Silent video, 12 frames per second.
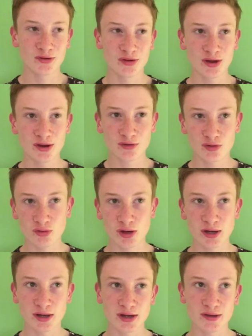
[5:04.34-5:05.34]
instead, he's
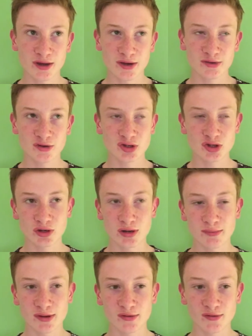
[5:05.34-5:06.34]
greedy. He takes a shot and he
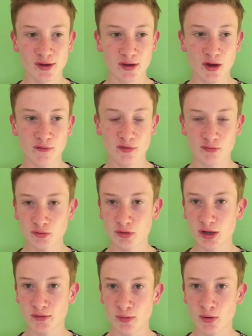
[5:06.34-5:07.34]
misses it. I thought
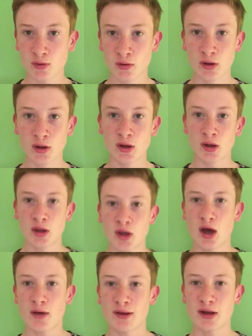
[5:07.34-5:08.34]
Rooney's poor.
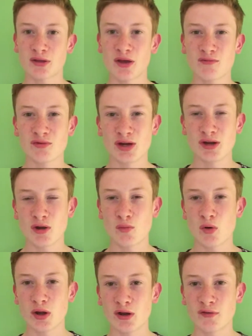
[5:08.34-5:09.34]
I mean, I don't really know
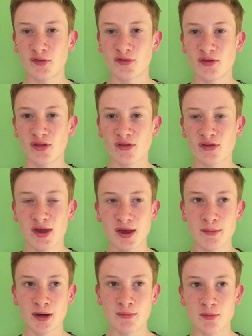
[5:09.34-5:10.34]
what he offers to the
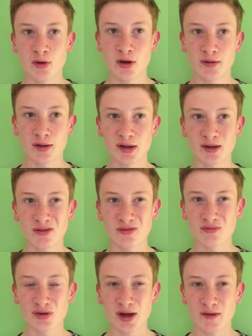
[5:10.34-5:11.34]
team anymore. He
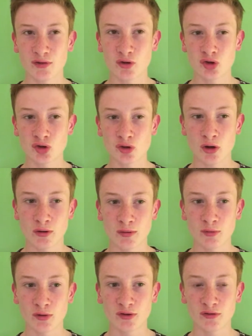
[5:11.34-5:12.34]
doesn't really have the control
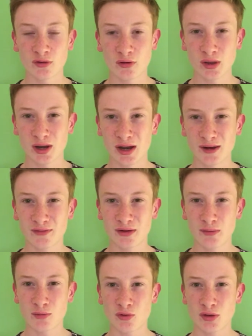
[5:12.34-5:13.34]
anymore. He's not got the legs
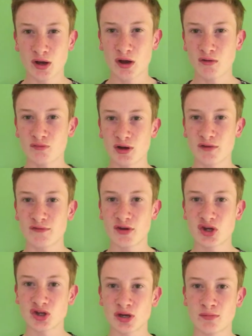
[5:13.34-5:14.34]
anymore. He can't really
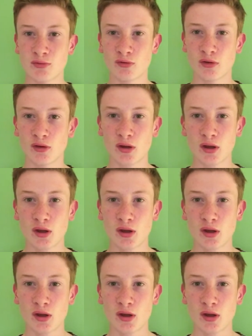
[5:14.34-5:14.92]
finish anymore.